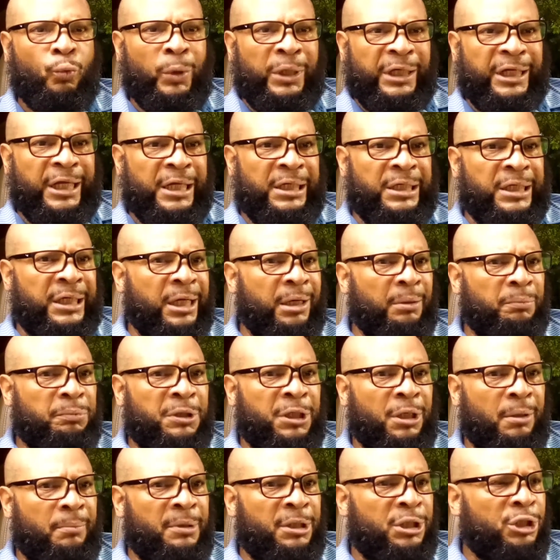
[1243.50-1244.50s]
When they
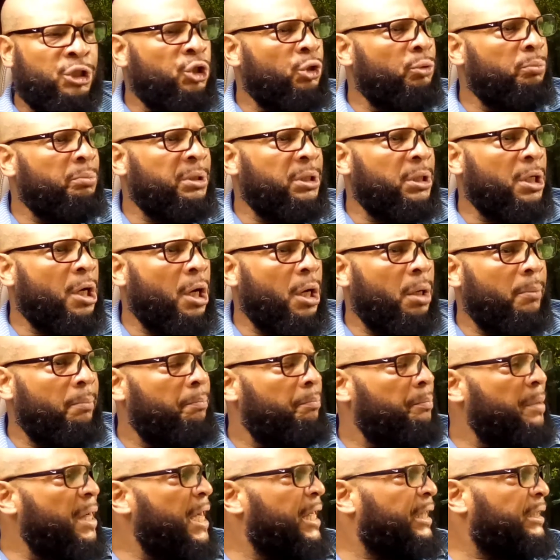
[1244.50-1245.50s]
kept coming to me uh,
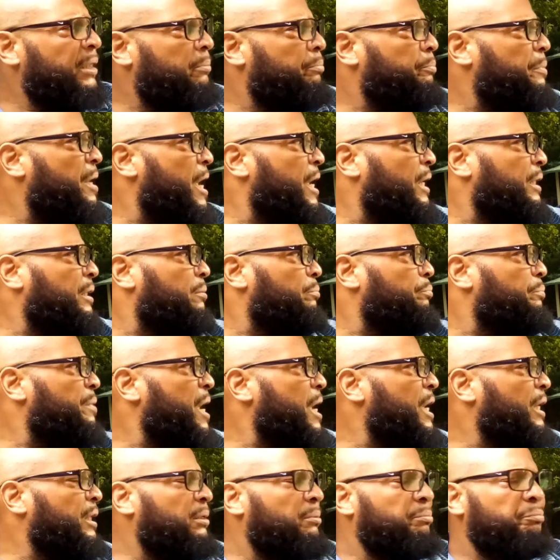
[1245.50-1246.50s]
back to back to
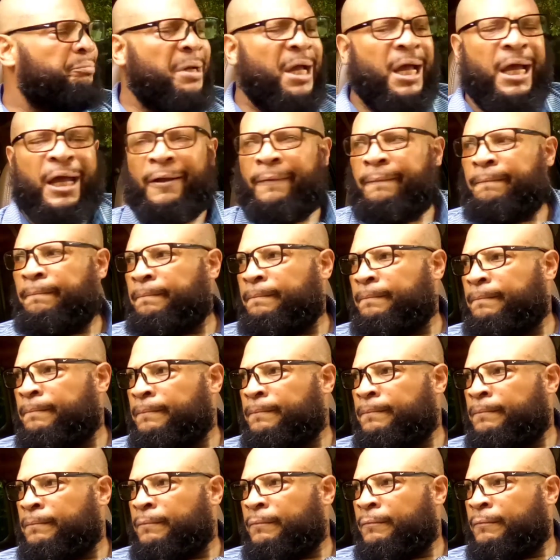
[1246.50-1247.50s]
back to back
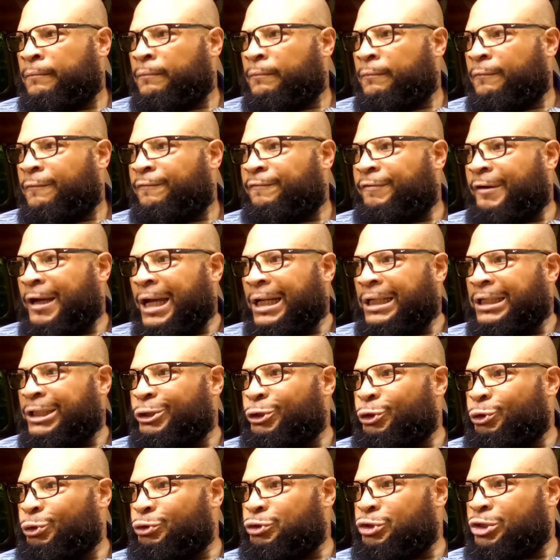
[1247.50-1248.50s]

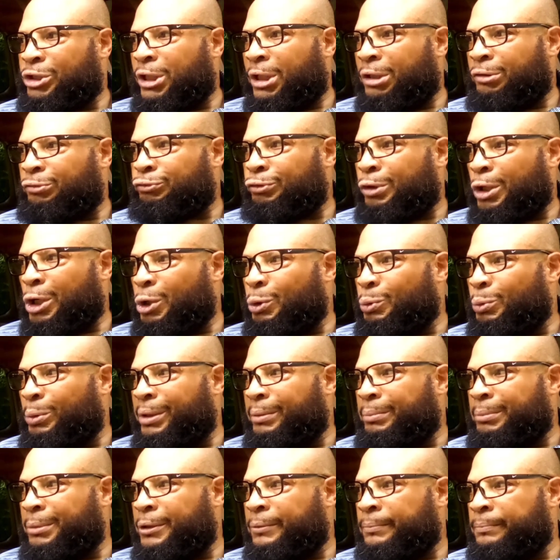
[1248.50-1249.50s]
finding new stuff wrong
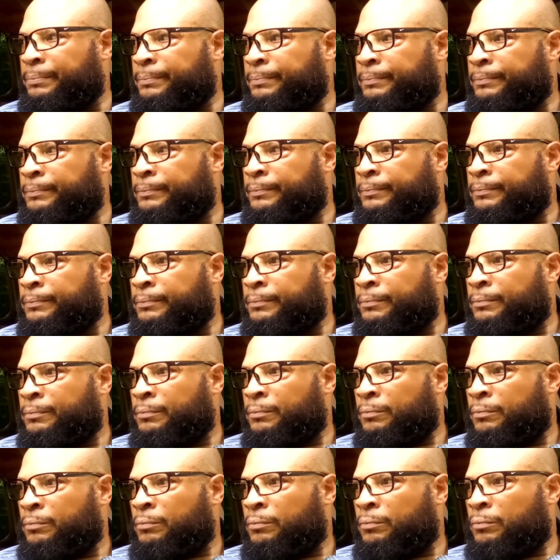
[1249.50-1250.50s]
with me.
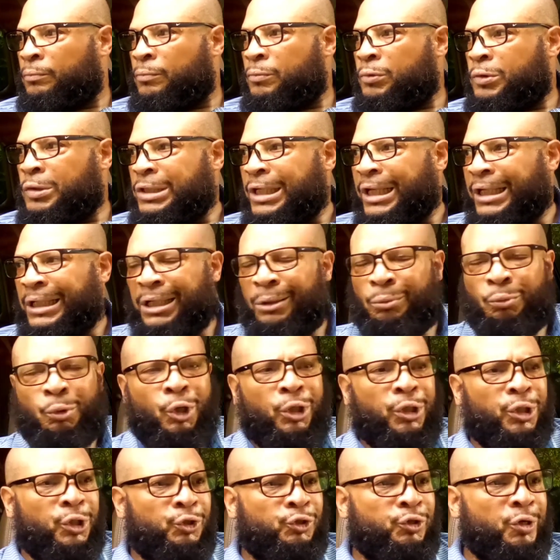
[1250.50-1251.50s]
Saying they
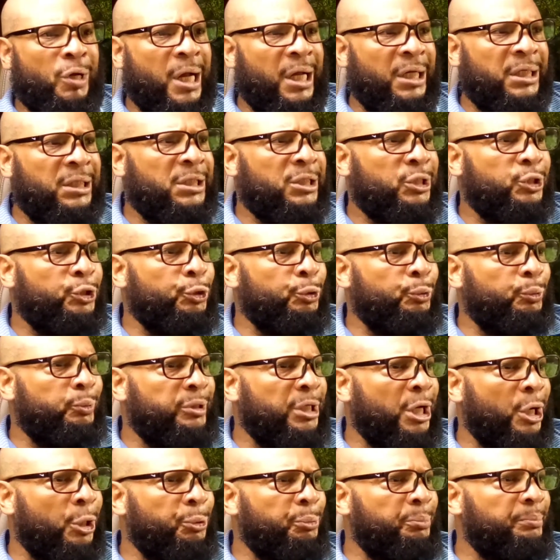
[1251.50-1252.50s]
wanted to try this
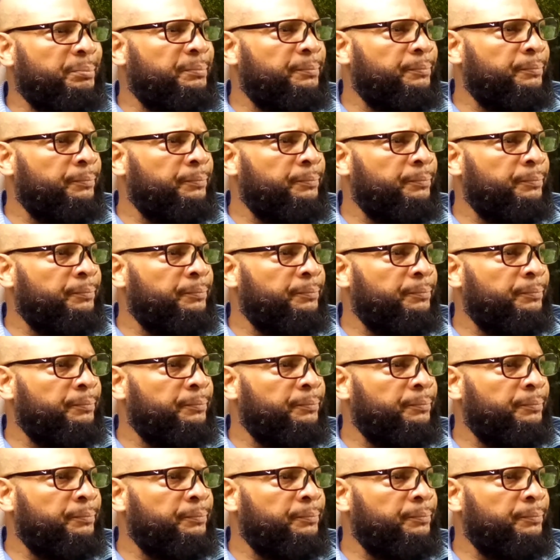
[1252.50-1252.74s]
new dope.